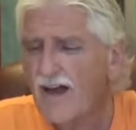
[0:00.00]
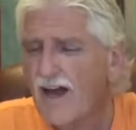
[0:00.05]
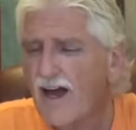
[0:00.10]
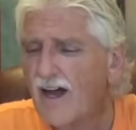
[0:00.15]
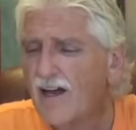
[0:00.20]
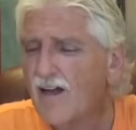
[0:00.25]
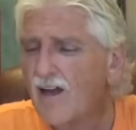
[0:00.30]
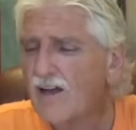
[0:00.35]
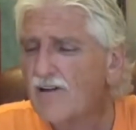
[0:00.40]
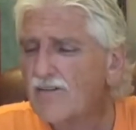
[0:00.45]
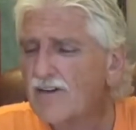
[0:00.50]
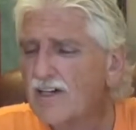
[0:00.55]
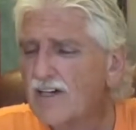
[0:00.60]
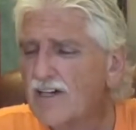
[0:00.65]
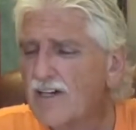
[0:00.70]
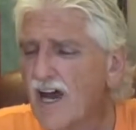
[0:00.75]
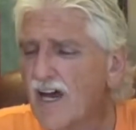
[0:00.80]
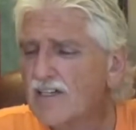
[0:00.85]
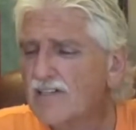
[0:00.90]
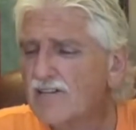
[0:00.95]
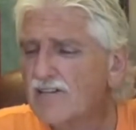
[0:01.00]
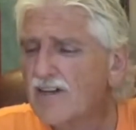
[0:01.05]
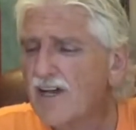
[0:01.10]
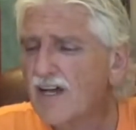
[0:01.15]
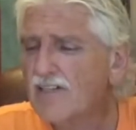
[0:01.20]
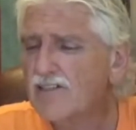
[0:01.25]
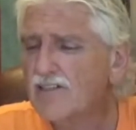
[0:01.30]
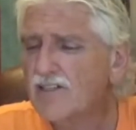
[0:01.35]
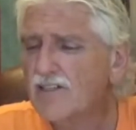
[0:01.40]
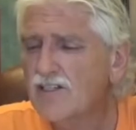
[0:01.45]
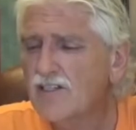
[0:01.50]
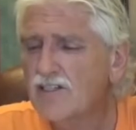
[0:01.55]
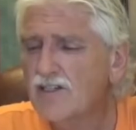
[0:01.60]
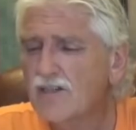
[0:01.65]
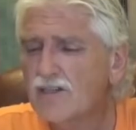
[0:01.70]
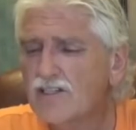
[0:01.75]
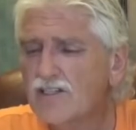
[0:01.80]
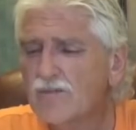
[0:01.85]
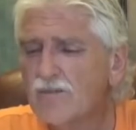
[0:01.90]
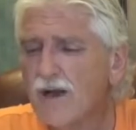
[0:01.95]
How long of a detoxification do
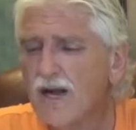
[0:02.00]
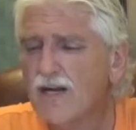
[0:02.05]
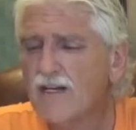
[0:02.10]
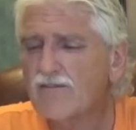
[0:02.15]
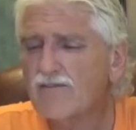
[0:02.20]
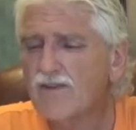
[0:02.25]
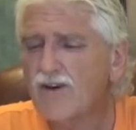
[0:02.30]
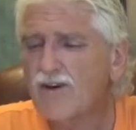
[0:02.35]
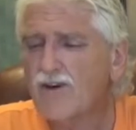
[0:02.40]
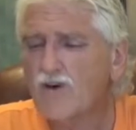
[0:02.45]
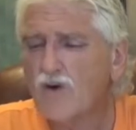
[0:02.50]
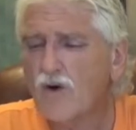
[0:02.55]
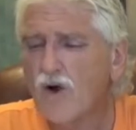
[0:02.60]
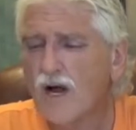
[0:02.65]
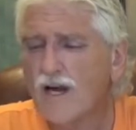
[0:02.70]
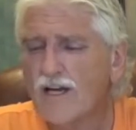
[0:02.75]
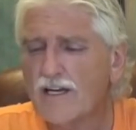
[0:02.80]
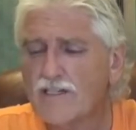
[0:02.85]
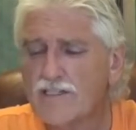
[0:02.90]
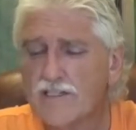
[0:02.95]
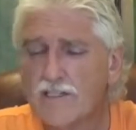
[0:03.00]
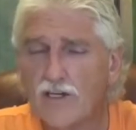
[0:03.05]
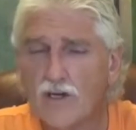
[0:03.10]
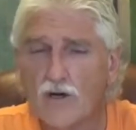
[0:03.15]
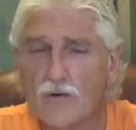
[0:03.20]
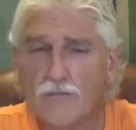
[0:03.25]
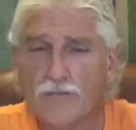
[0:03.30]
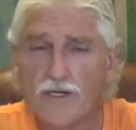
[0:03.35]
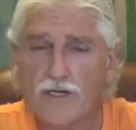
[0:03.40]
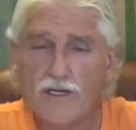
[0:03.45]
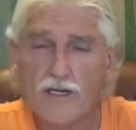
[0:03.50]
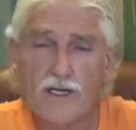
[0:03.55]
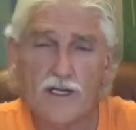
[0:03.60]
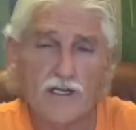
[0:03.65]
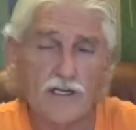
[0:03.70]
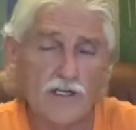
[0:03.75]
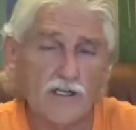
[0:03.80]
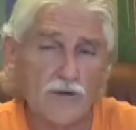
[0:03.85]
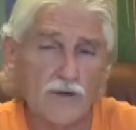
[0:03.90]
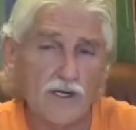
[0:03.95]
you expect for chronic
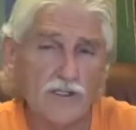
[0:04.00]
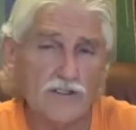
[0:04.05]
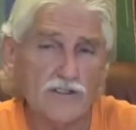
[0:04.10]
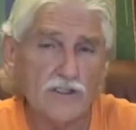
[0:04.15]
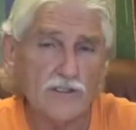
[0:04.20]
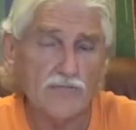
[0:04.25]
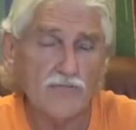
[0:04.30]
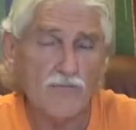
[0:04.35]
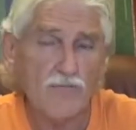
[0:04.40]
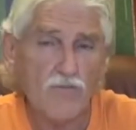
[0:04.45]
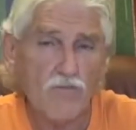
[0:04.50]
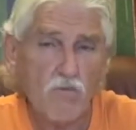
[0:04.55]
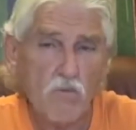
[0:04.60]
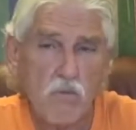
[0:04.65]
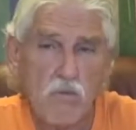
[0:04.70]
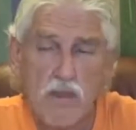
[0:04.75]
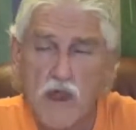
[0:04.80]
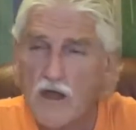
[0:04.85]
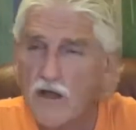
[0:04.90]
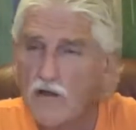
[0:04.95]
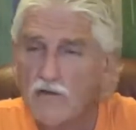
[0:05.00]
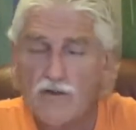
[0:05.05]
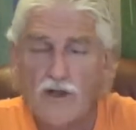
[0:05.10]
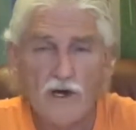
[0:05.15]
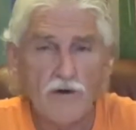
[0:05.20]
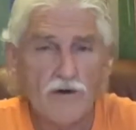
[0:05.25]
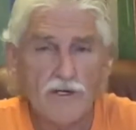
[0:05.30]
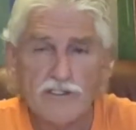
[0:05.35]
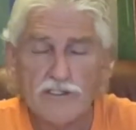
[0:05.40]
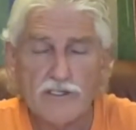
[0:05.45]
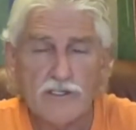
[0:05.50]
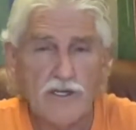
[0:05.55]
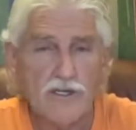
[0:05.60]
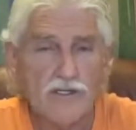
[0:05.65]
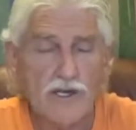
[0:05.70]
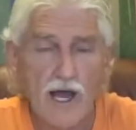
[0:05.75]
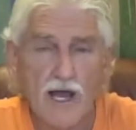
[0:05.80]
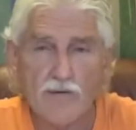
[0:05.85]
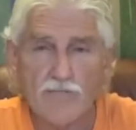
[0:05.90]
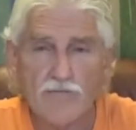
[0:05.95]
COPD? Good question. There isn't a
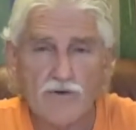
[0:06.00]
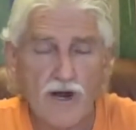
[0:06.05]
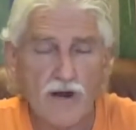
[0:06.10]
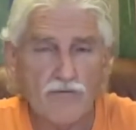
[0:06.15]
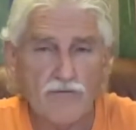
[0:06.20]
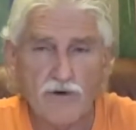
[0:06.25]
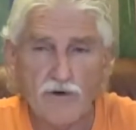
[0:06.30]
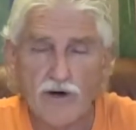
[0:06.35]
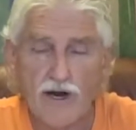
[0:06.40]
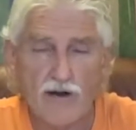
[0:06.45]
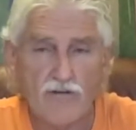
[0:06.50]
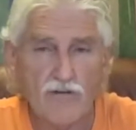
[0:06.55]
time frame for